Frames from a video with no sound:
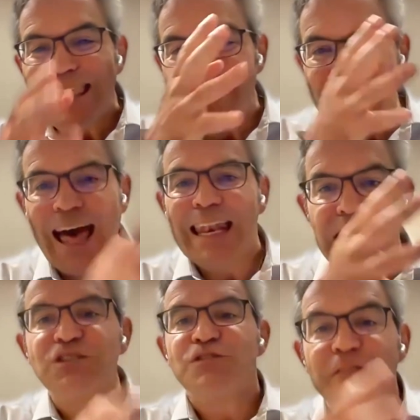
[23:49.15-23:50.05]
That
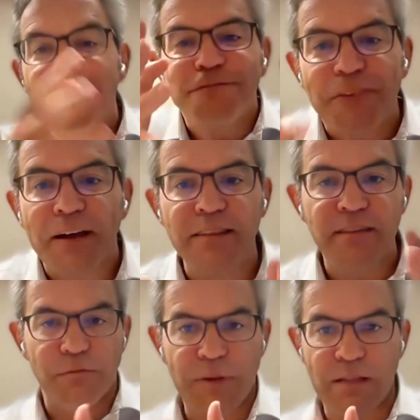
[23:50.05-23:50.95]
needs to
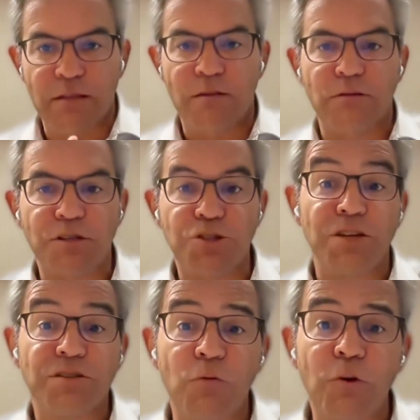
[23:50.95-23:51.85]
fundamentally
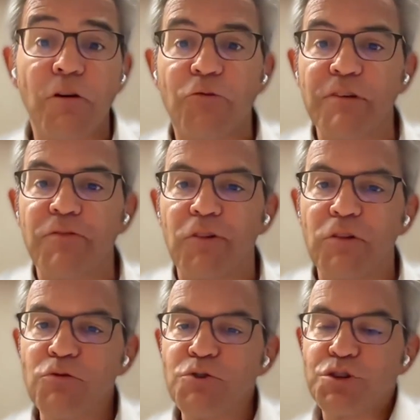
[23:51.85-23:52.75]
change. The word
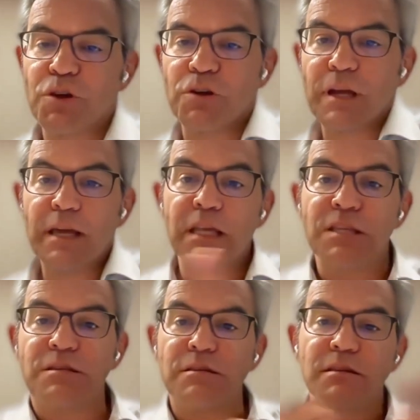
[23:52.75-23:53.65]
revolution
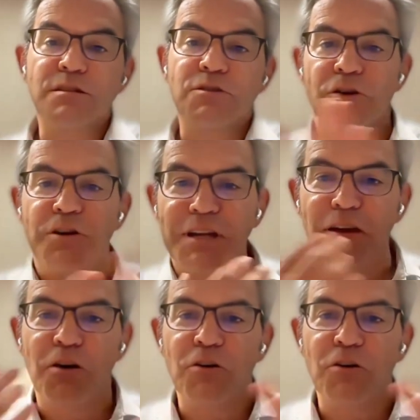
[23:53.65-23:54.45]
is turning.